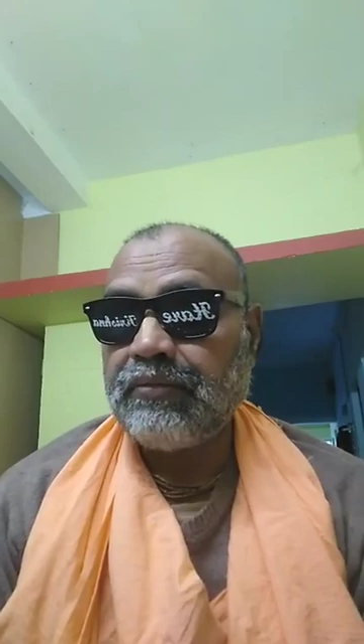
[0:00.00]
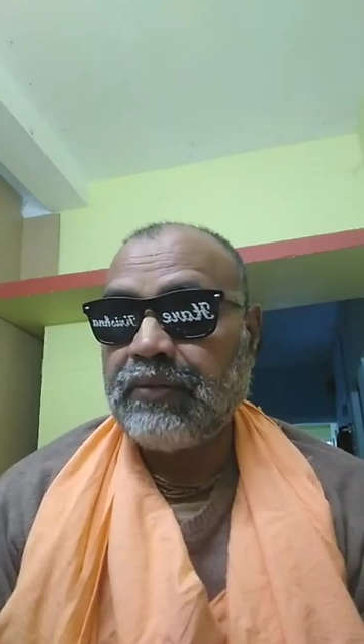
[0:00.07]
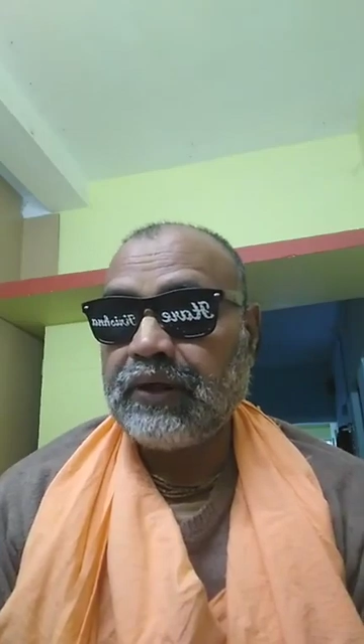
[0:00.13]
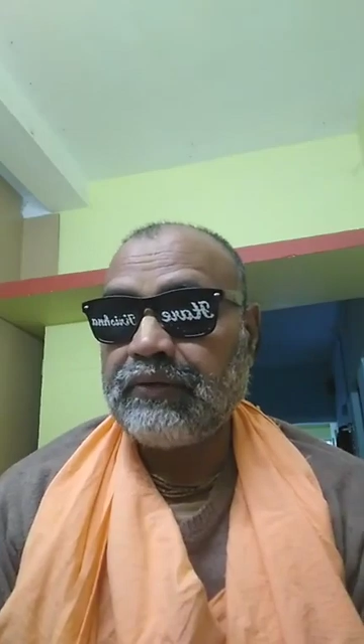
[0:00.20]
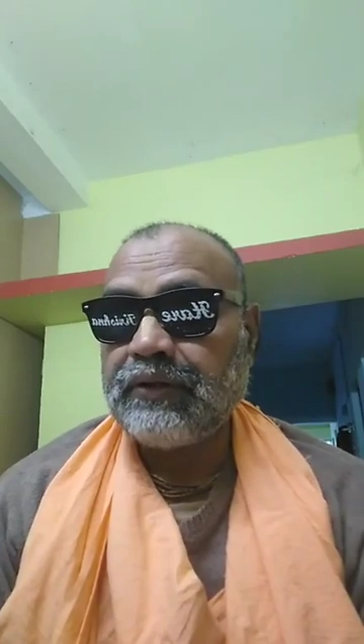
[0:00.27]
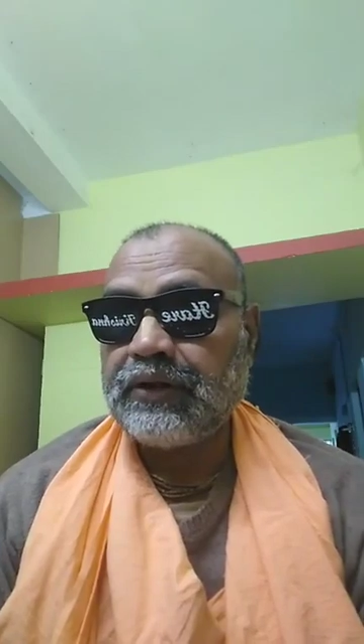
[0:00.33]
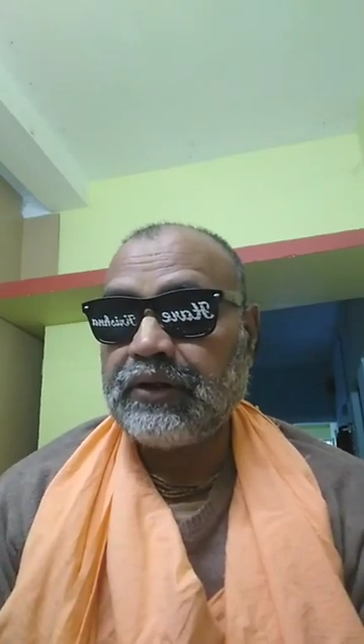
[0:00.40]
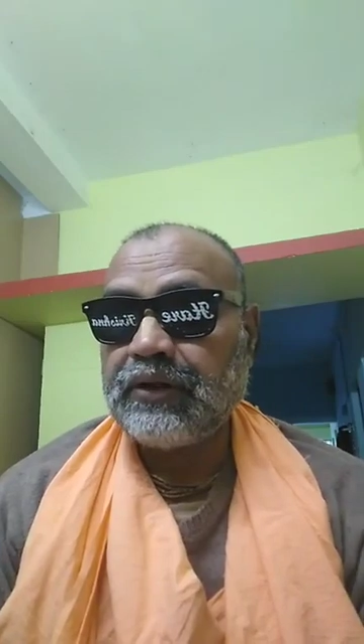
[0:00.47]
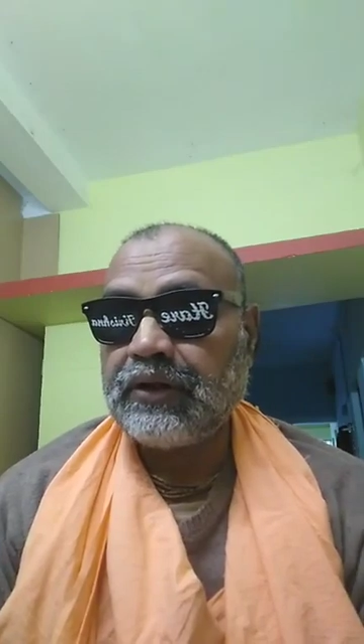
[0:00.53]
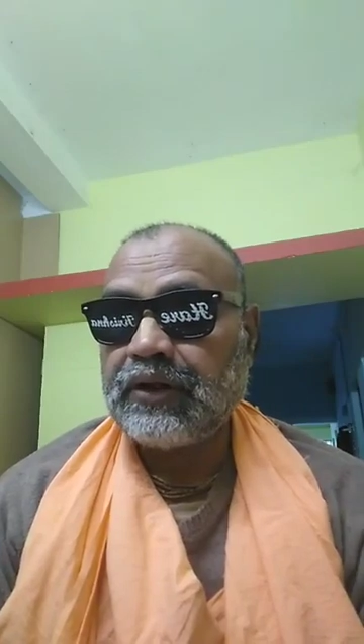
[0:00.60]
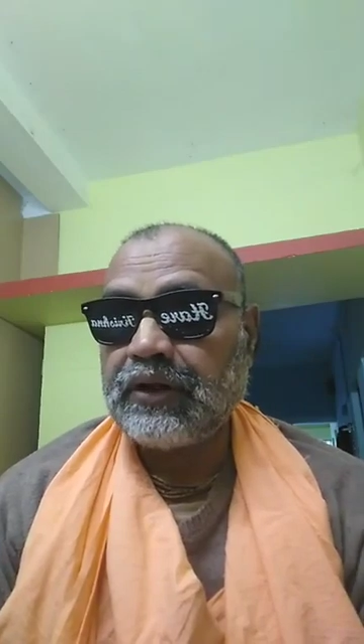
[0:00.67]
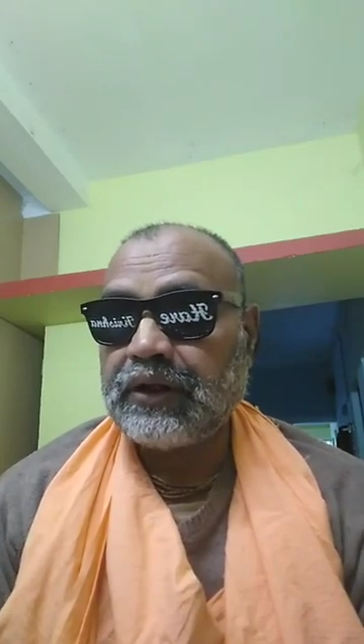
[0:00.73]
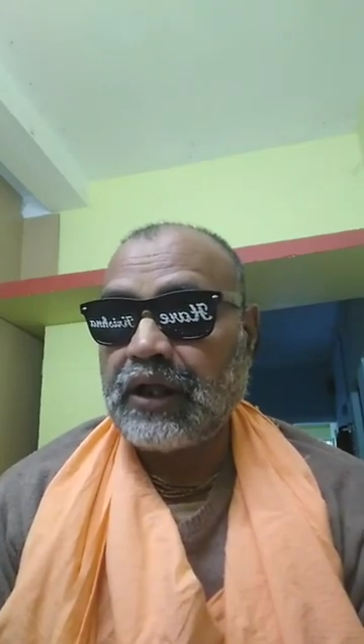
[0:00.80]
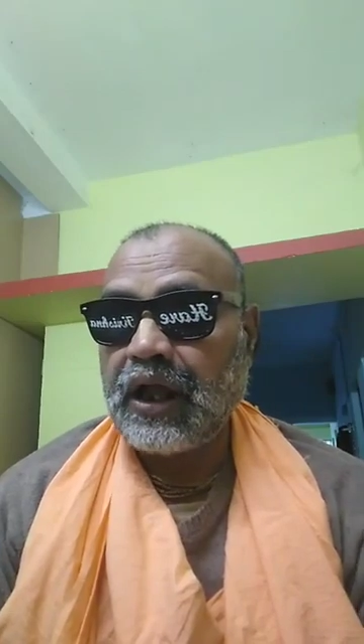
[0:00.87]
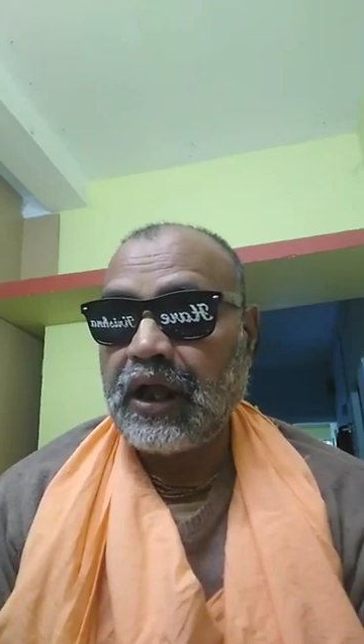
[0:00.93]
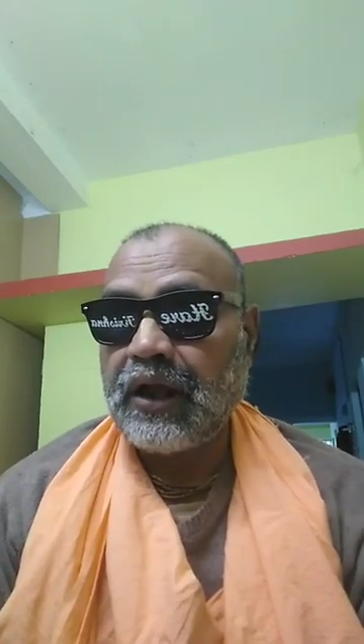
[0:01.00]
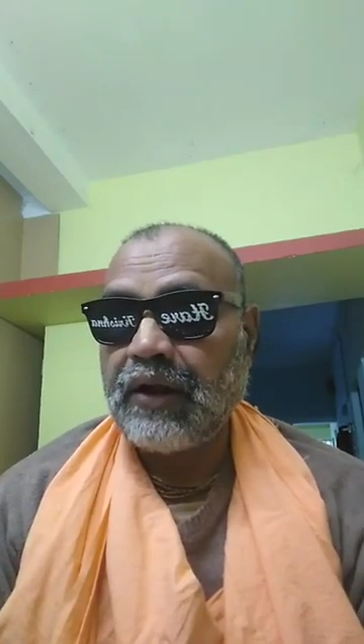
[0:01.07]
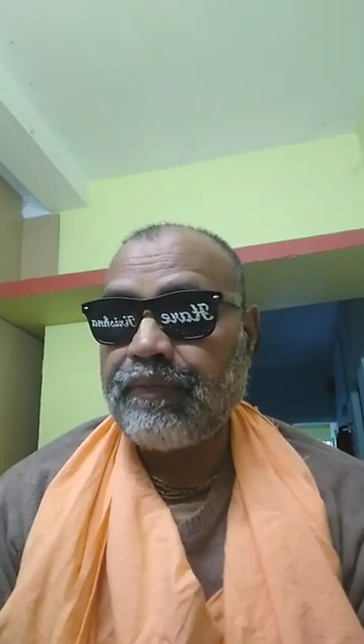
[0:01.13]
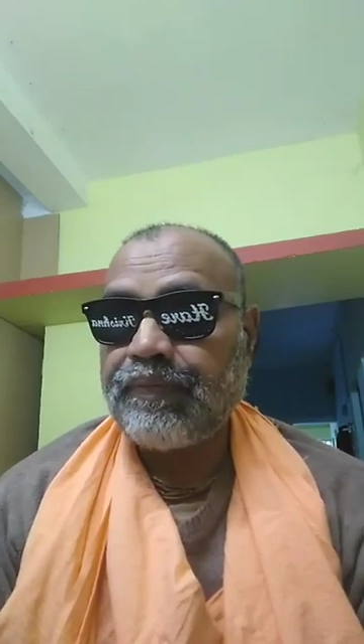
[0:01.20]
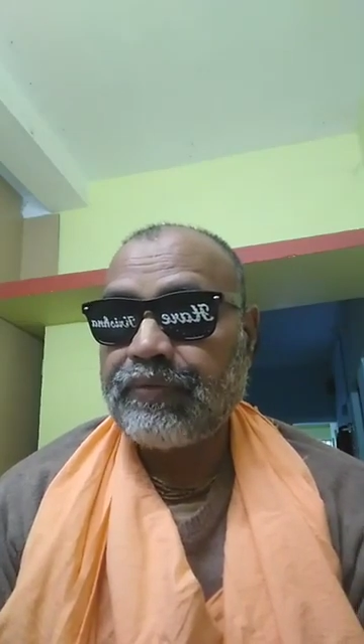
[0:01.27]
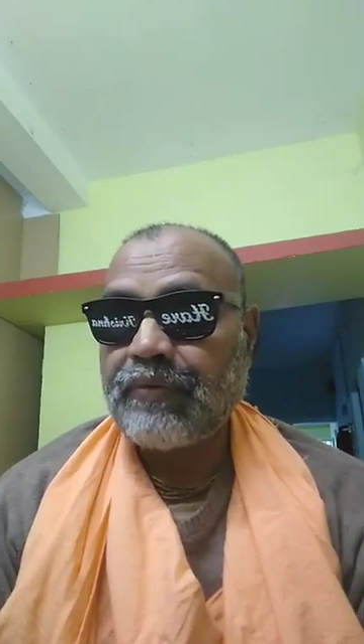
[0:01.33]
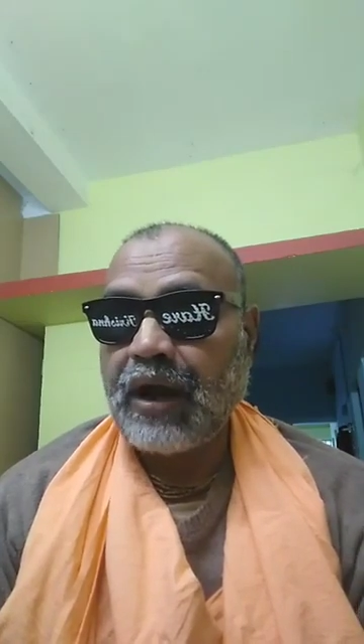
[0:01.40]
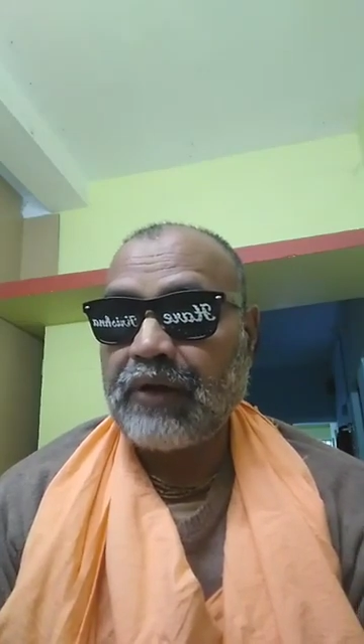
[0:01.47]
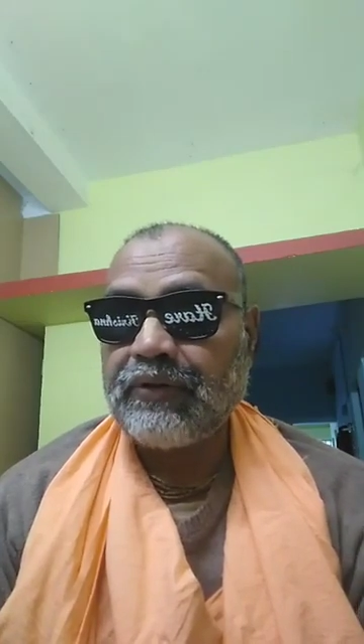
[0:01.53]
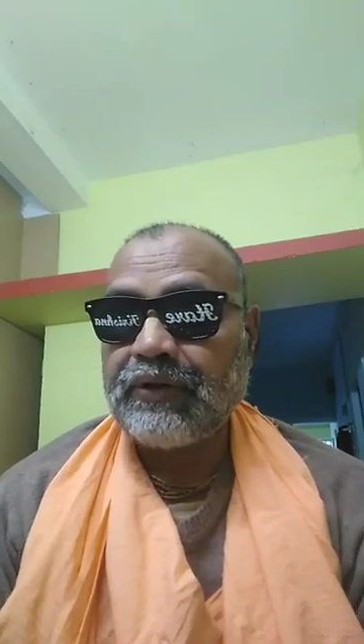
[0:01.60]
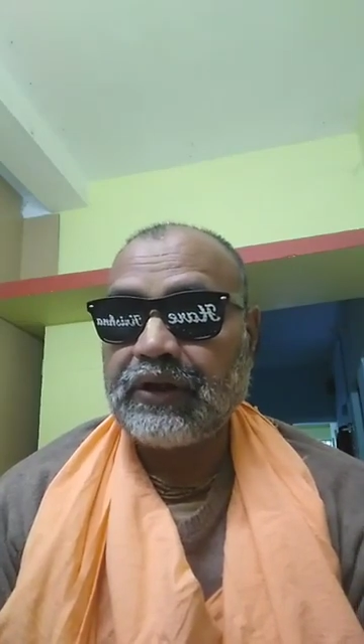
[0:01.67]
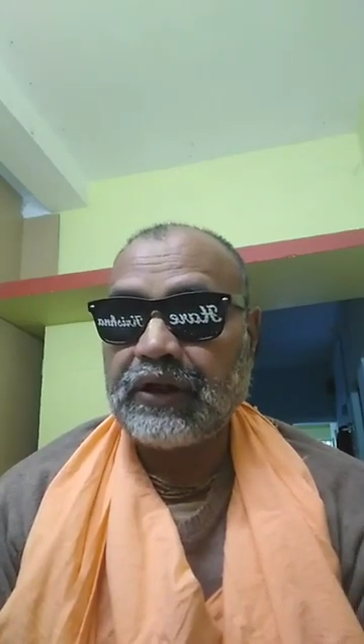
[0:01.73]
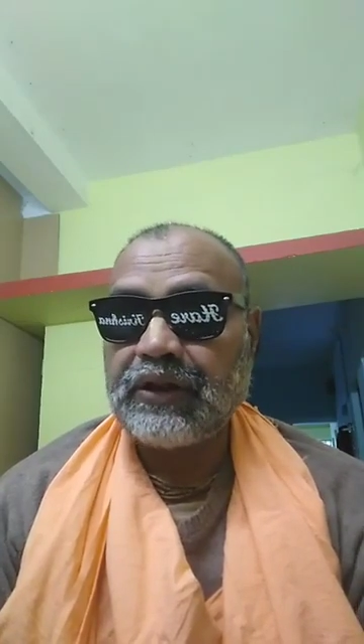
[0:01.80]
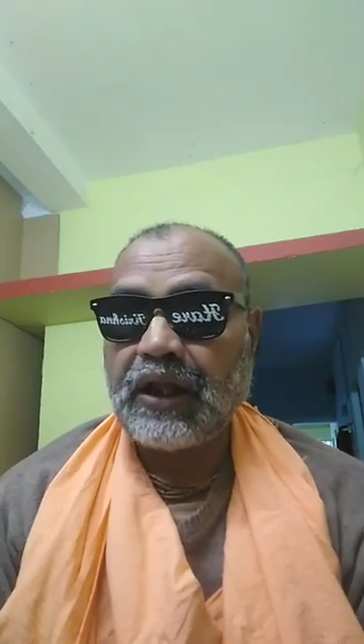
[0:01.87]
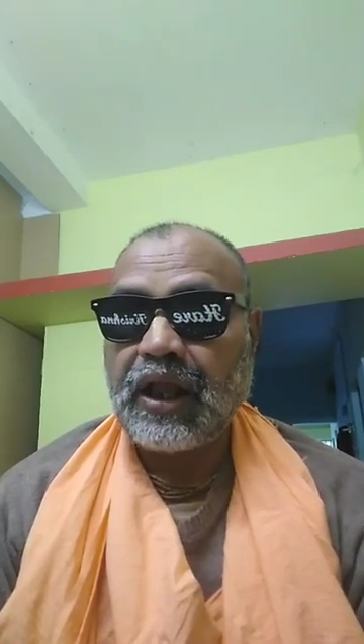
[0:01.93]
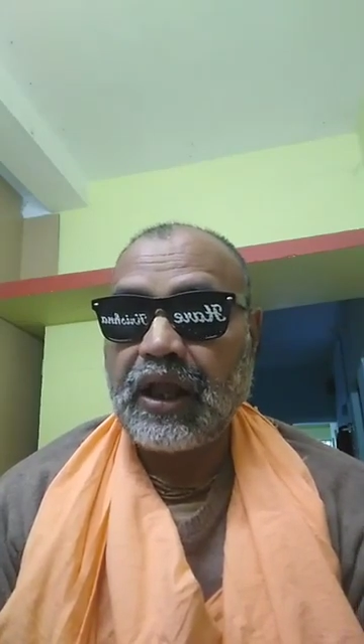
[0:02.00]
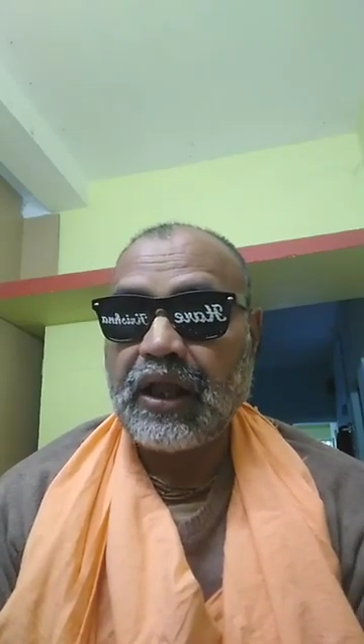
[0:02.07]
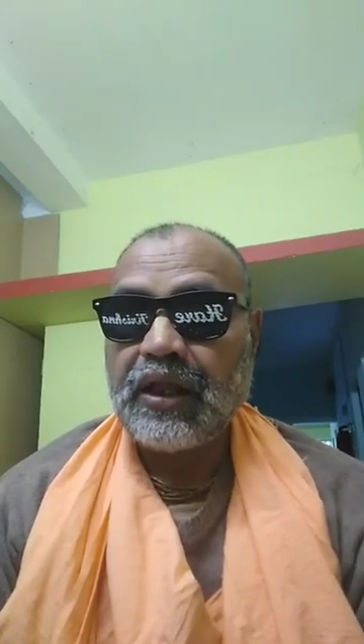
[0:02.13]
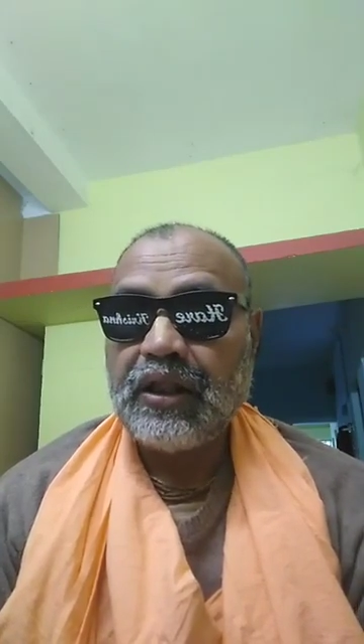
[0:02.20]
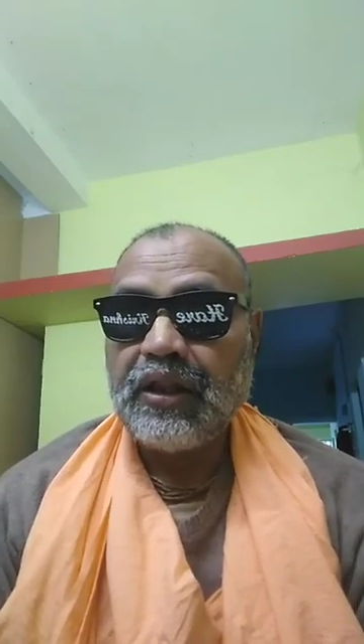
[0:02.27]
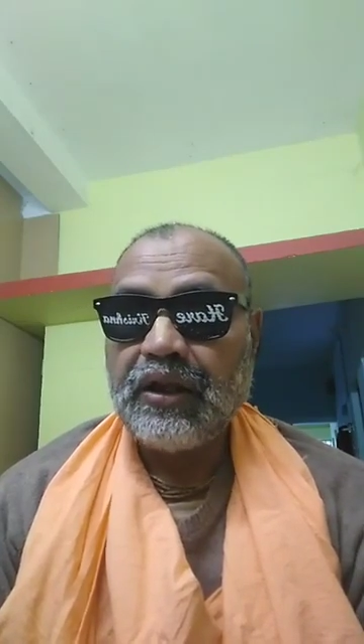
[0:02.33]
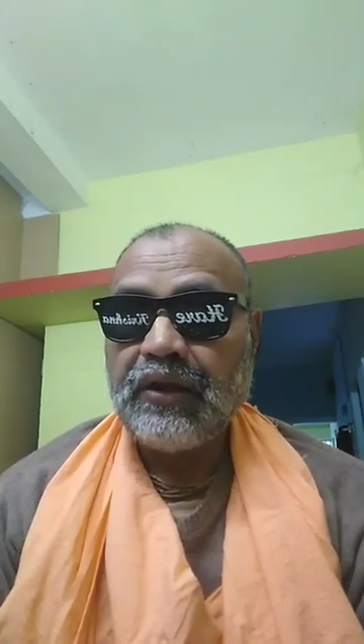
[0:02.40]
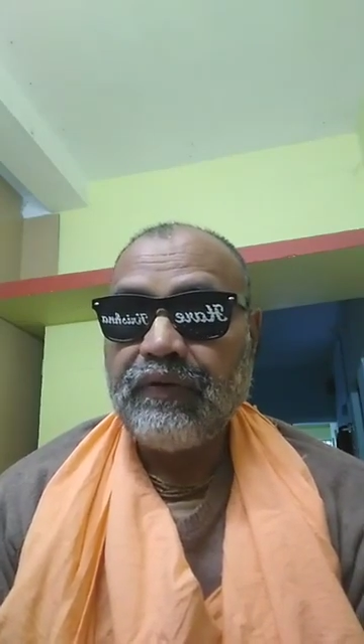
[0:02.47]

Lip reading: Bhagavat Katha,